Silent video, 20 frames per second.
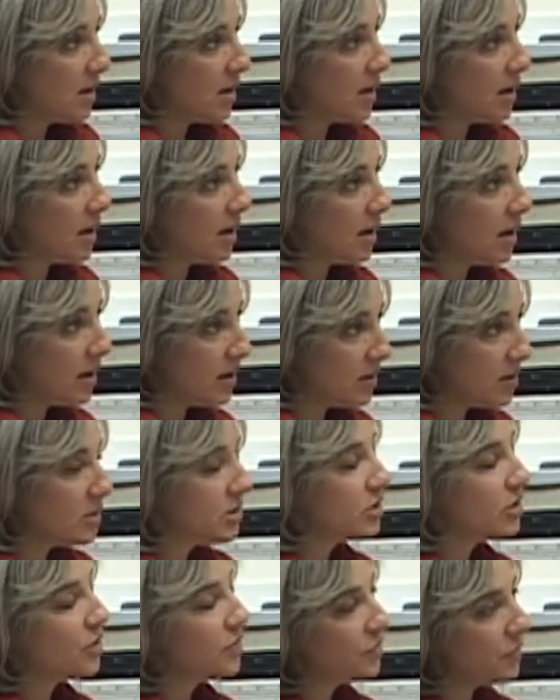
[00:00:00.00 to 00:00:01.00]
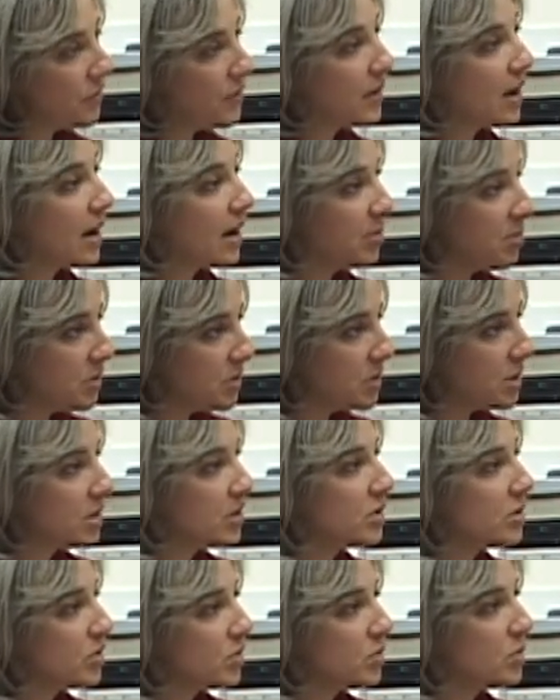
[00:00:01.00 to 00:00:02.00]
And so for that
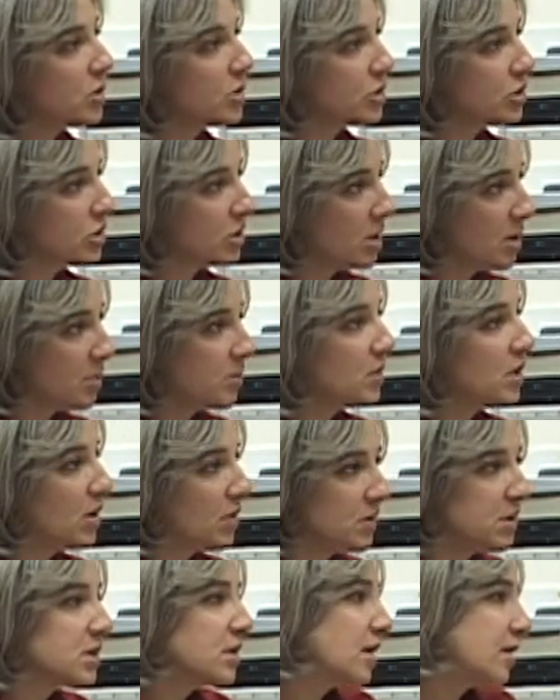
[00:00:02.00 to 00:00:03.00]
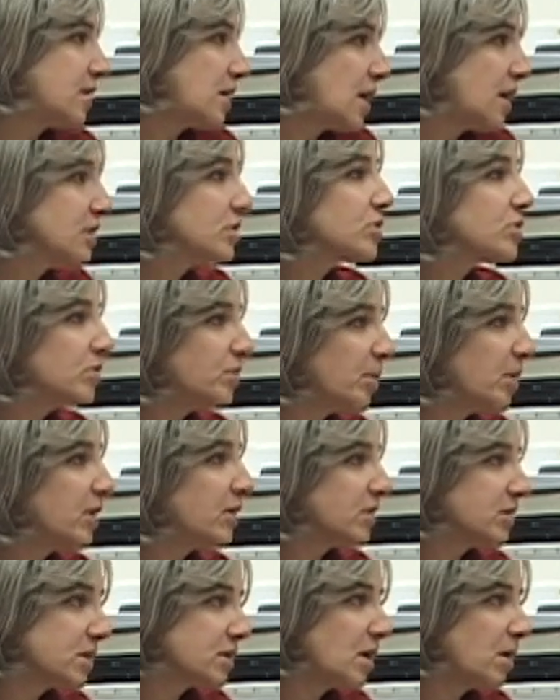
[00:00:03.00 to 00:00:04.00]
particular workshop, we always get the high school
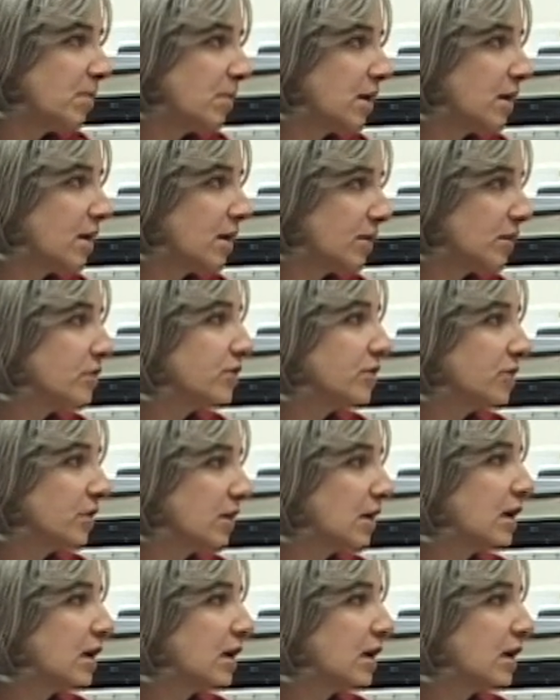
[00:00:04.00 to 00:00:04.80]
parents coming out for that.